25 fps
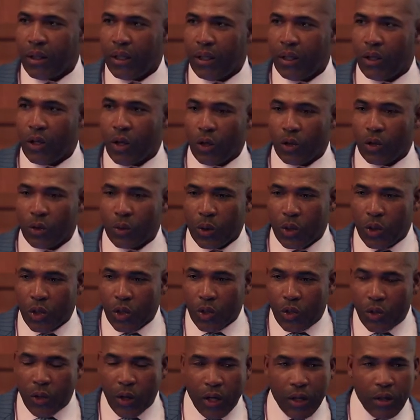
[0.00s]
He knows what
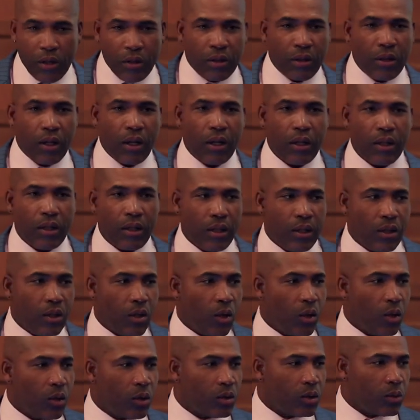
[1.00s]
your triggers are. He
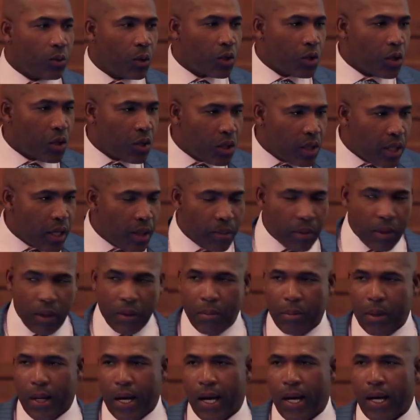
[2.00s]
knows what you're
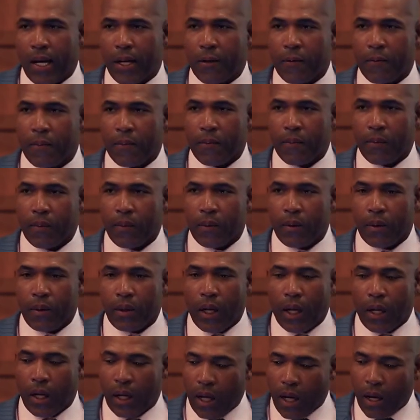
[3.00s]
tempted by.
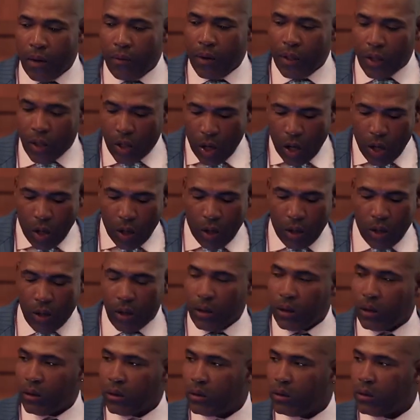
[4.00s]
And at every
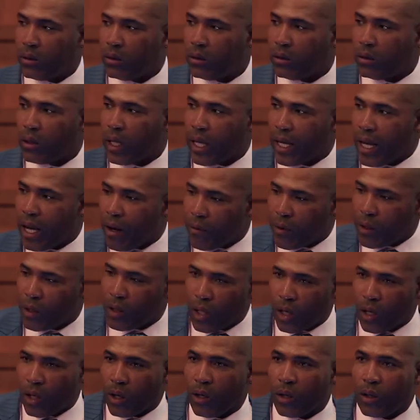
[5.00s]
turn, at every
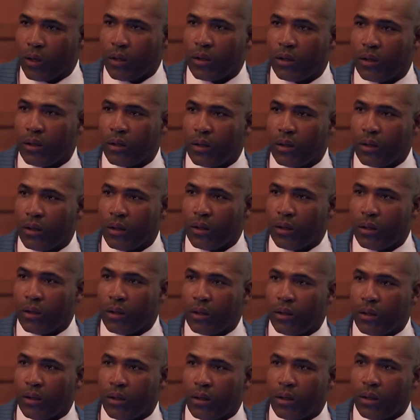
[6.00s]
turn,
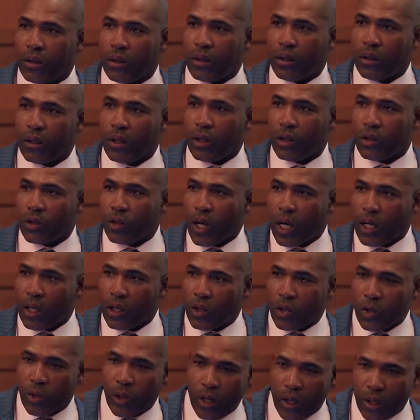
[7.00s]
he'll try
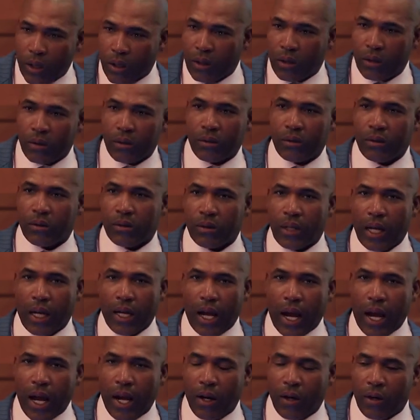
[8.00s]
to trigger
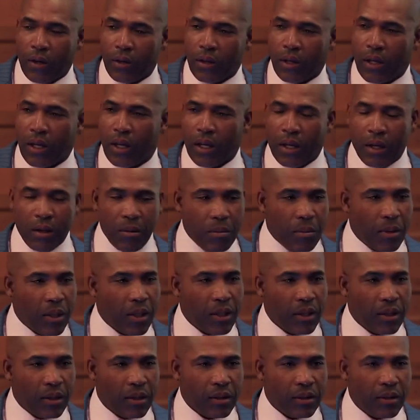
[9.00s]
that anger thing in me.